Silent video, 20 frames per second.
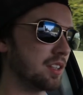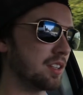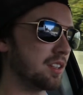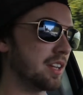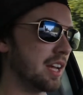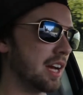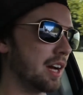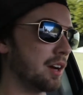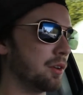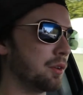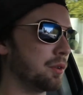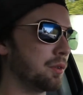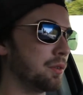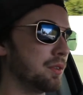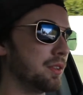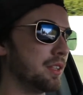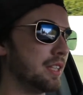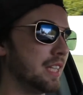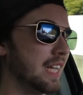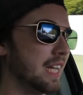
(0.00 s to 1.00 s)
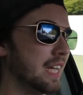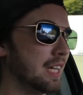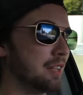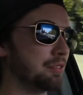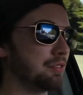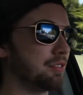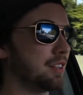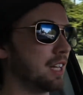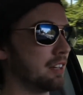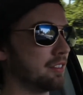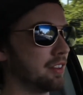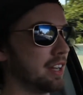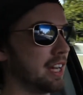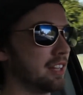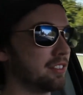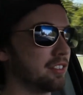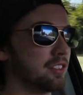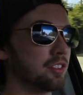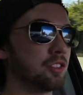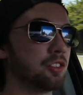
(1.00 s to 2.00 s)
Now, E85
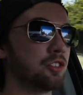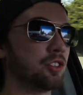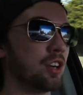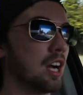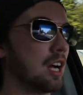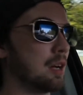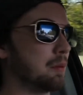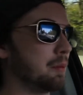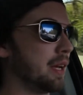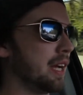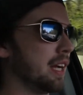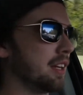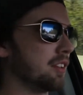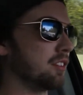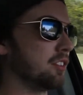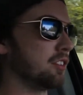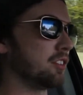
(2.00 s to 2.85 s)
has its drawbacks.